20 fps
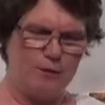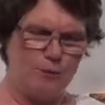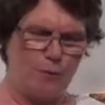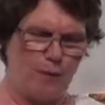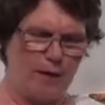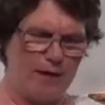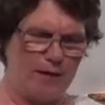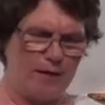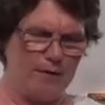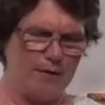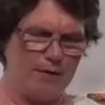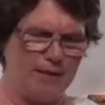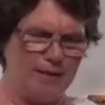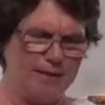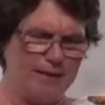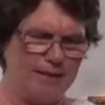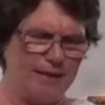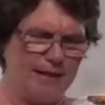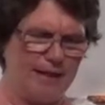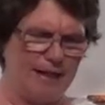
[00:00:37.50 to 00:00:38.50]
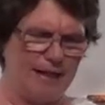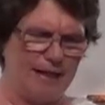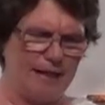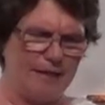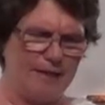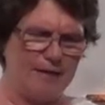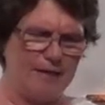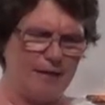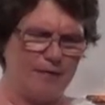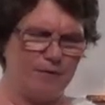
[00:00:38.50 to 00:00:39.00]
dwell in the
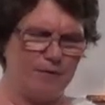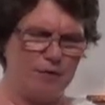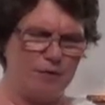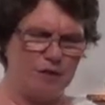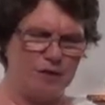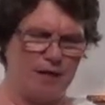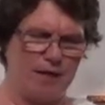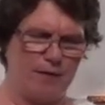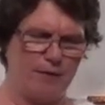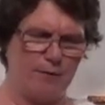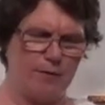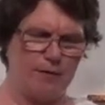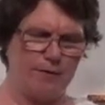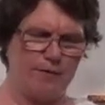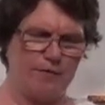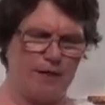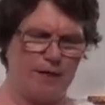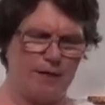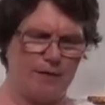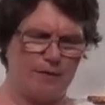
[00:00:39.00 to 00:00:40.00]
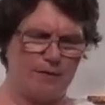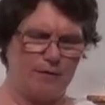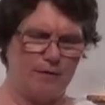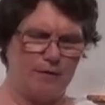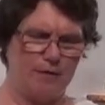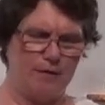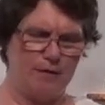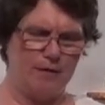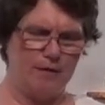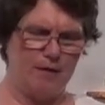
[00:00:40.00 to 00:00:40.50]
land of the shadow of death,
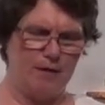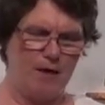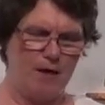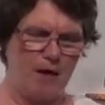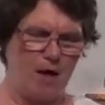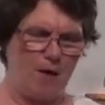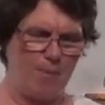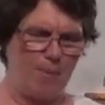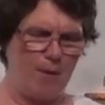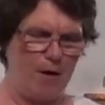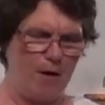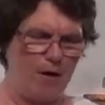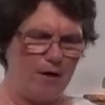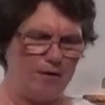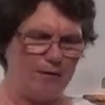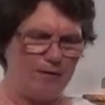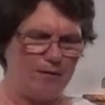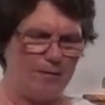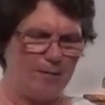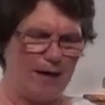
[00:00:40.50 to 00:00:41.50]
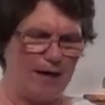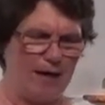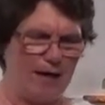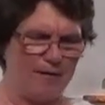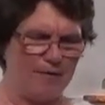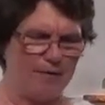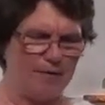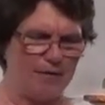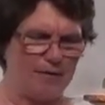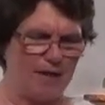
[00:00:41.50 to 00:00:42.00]
upon them
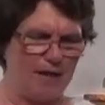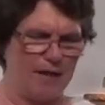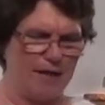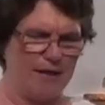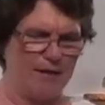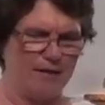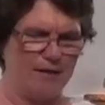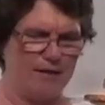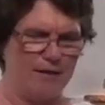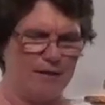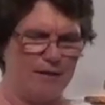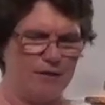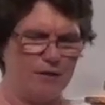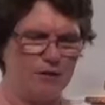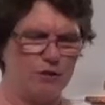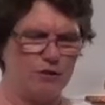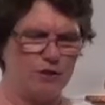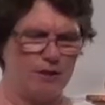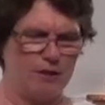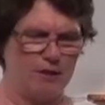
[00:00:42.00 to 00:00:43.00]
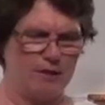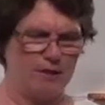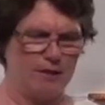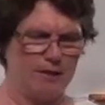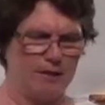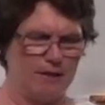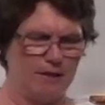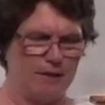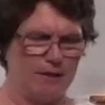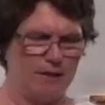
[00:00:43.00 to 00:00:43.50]
hath the light shined."